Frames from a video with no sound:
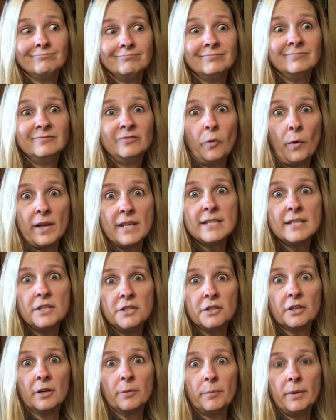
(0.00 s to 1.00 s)

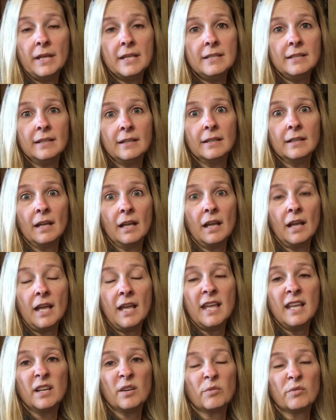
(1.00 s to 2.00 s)
voicing your opinion
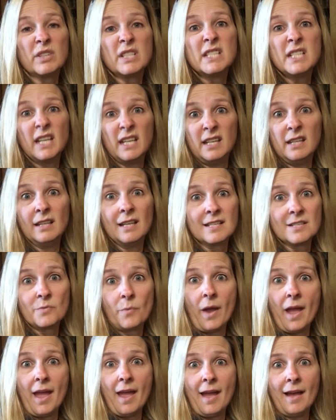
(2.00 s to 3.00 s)
in a ridiculous
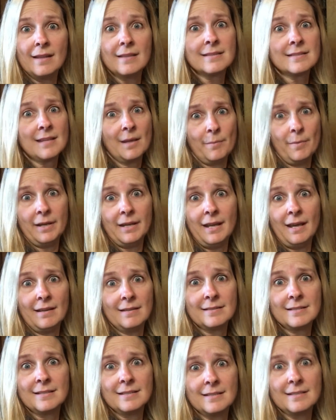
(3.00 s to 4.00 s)
way on somebody
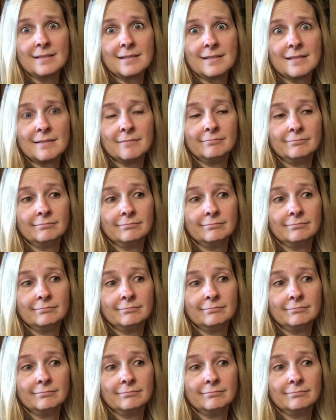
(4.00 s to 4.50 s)
else's